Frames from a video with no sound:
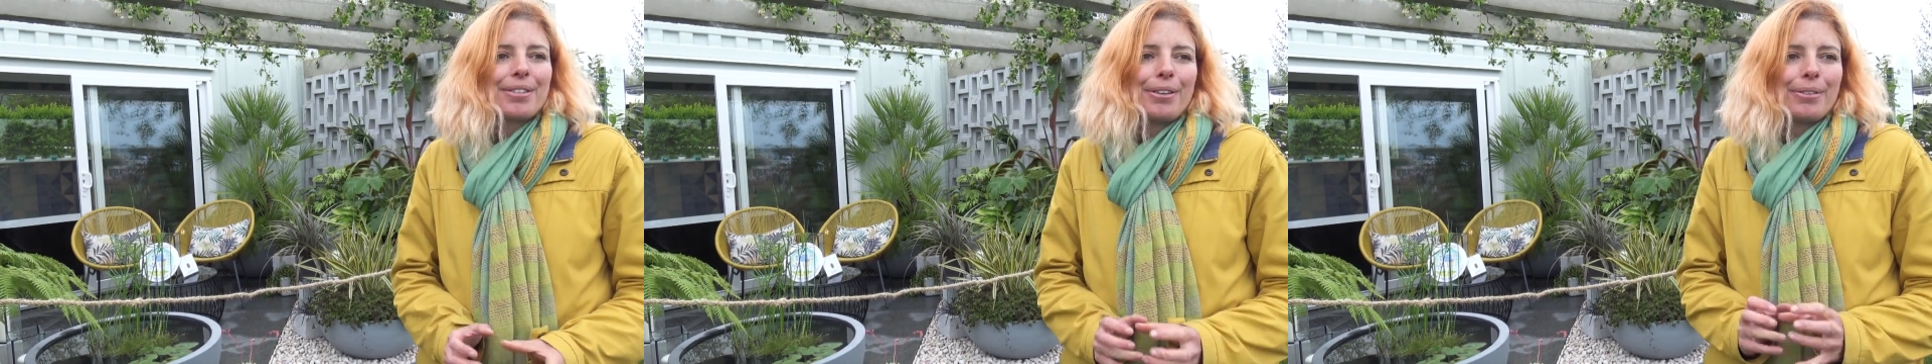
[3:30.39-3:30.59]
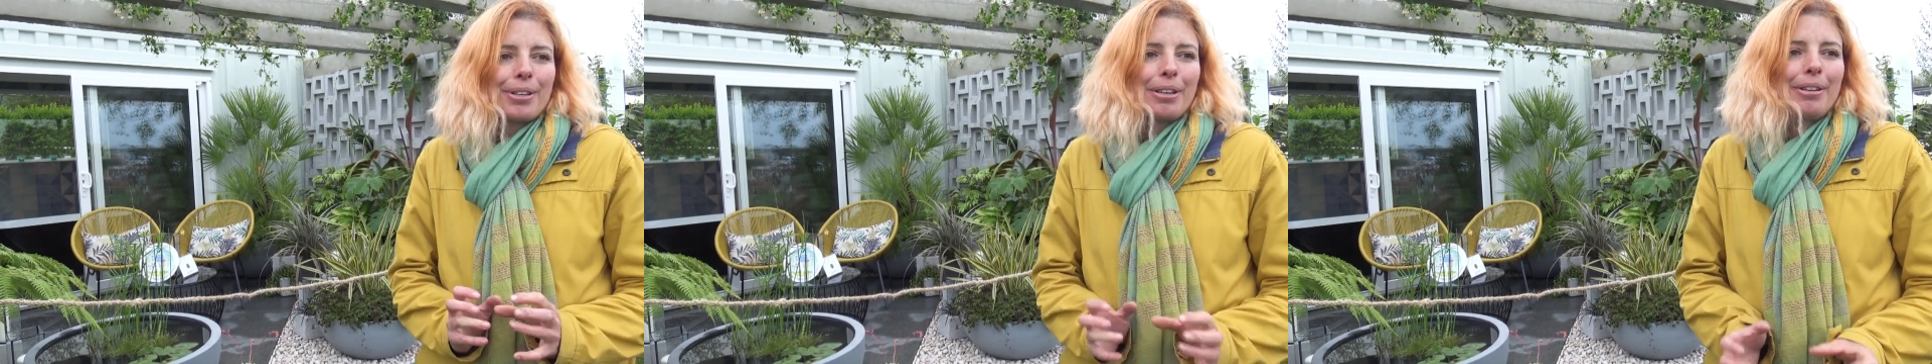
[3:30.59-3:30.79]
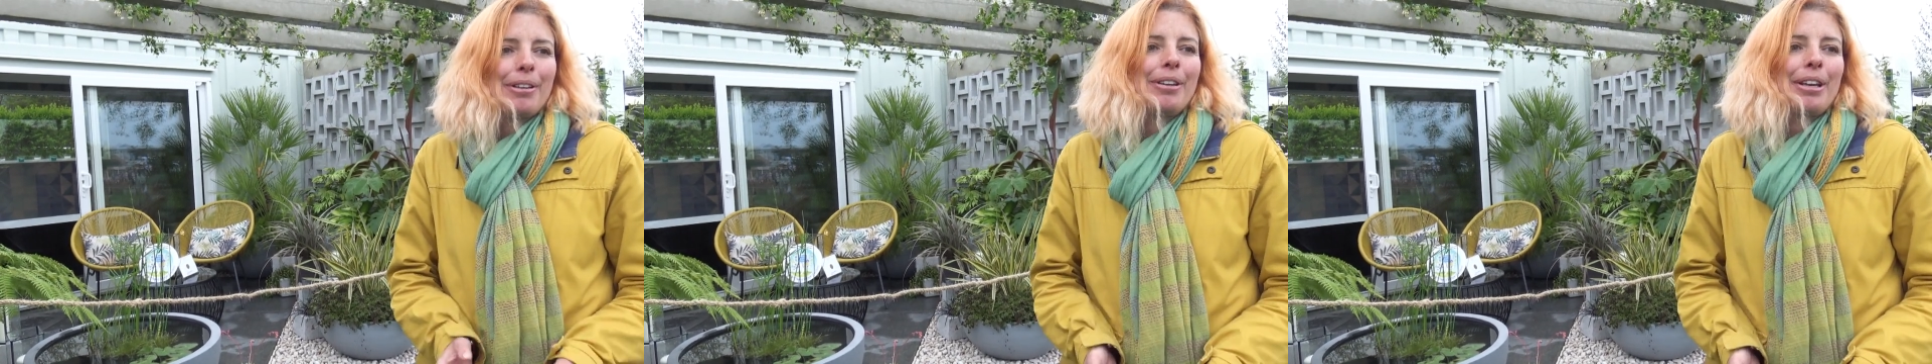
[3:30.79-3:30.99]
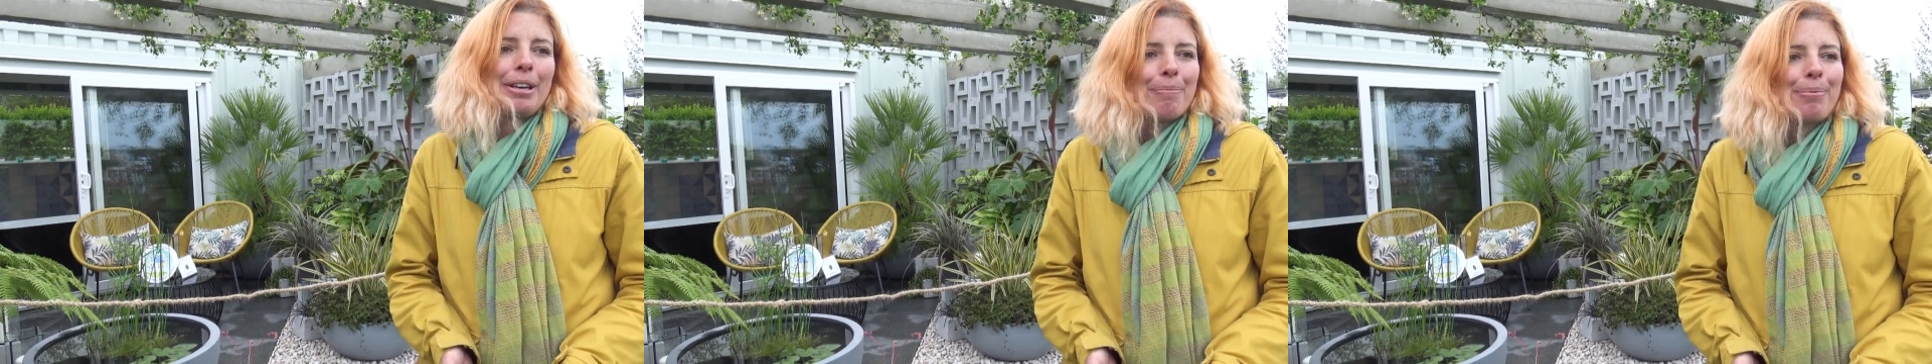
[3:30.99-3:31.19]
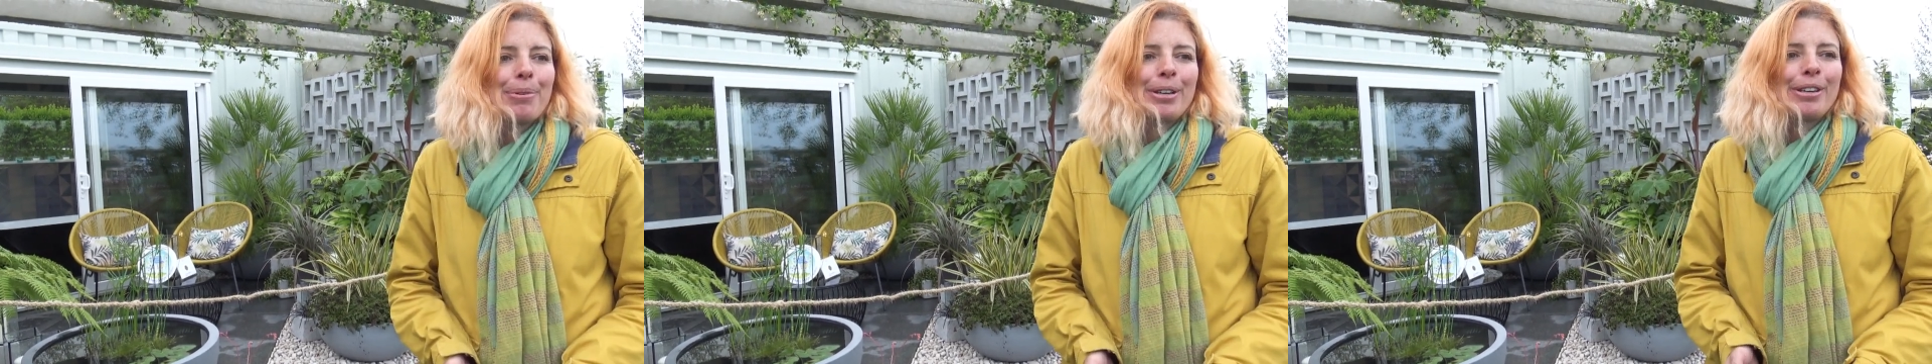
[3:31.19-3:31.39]
you can
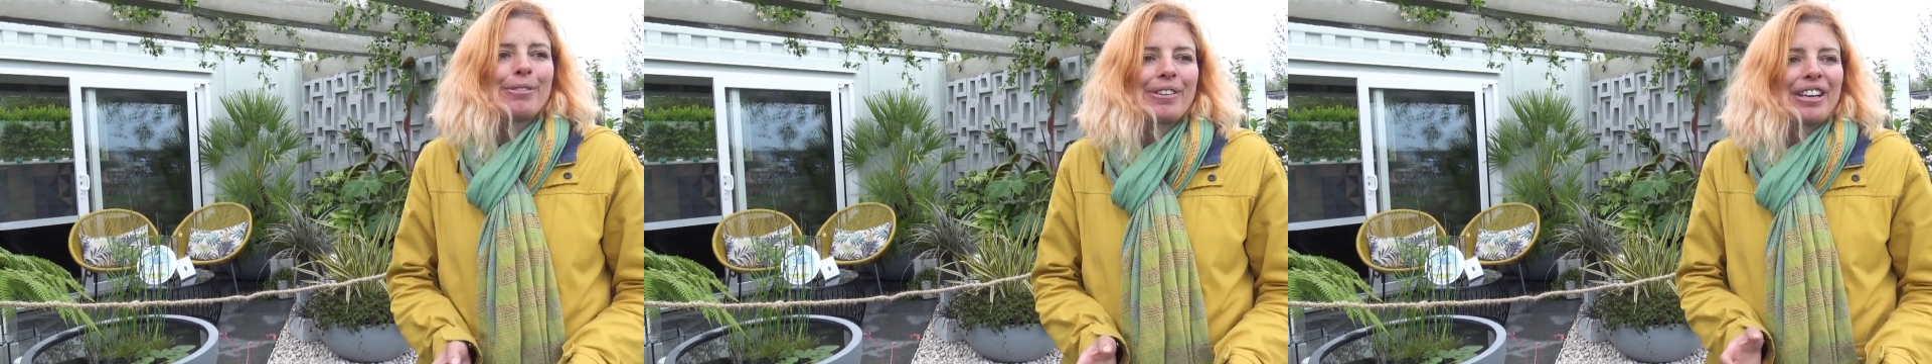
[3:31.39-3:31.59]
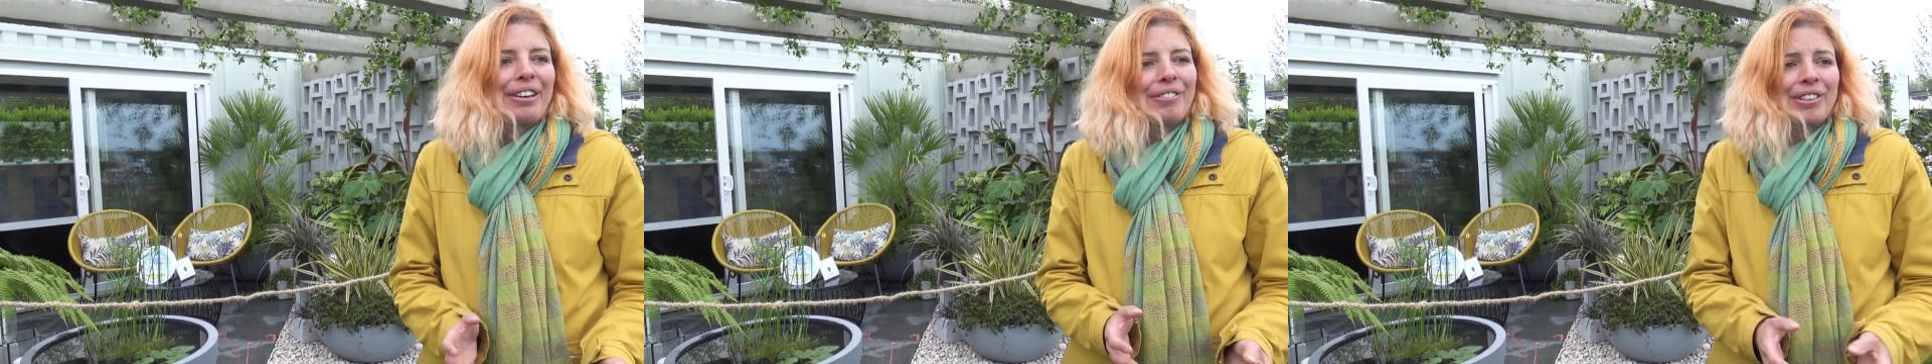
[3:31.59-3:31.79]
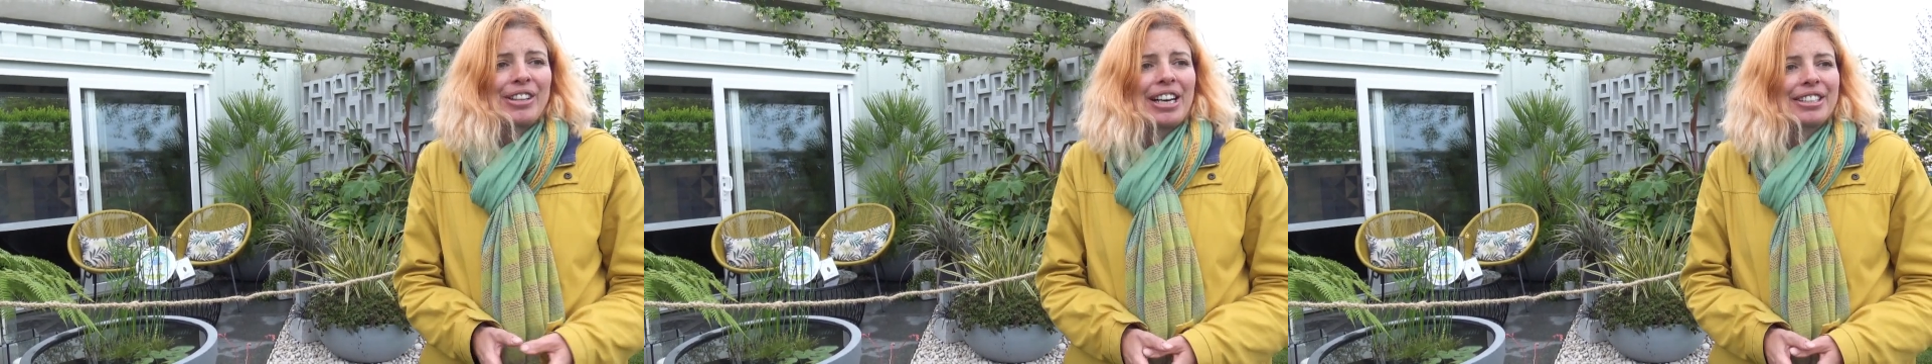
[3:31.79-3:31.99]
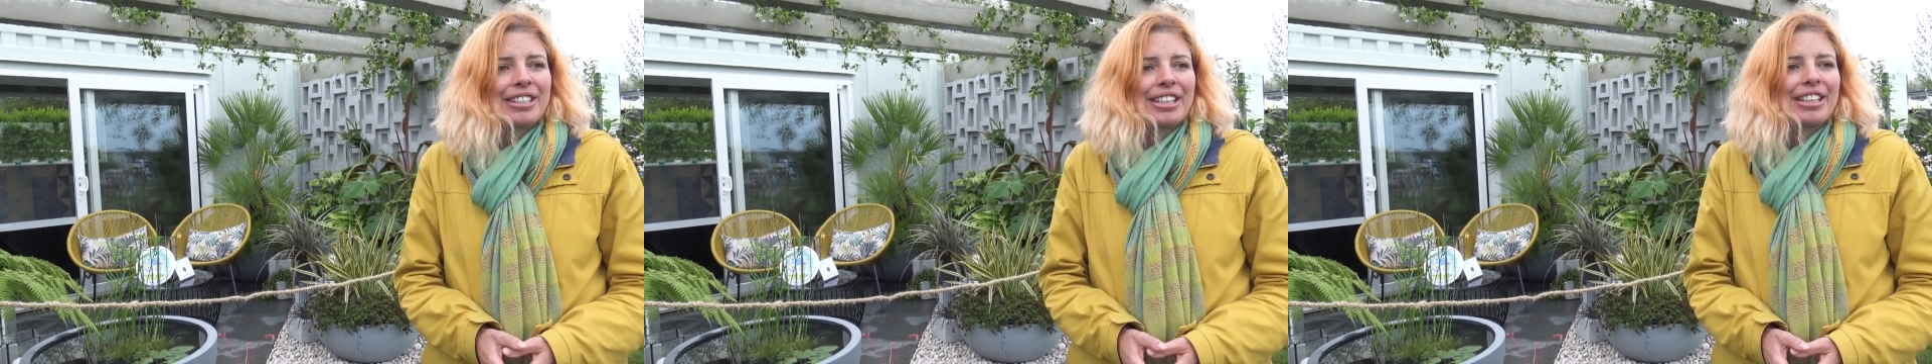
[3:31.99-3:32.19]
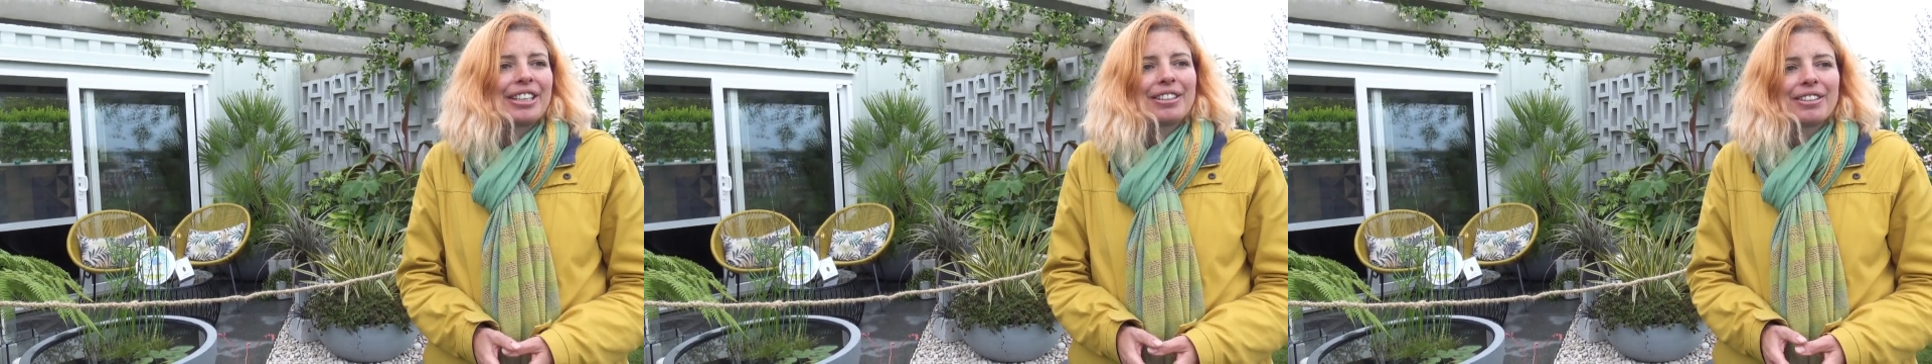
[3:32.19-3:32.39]
improve it with
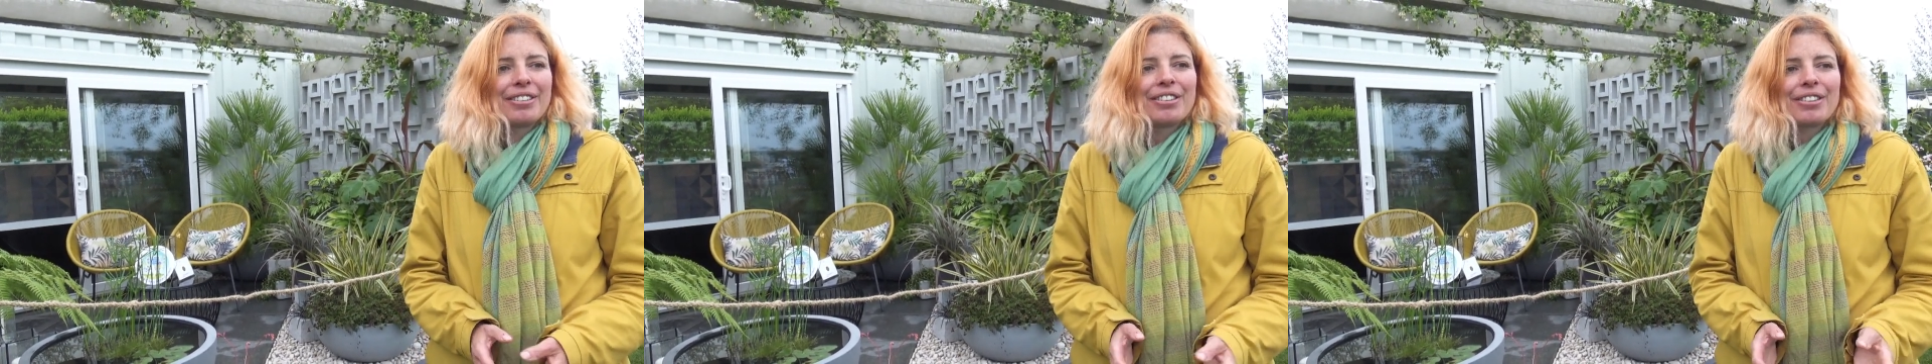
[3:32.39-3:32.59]
adding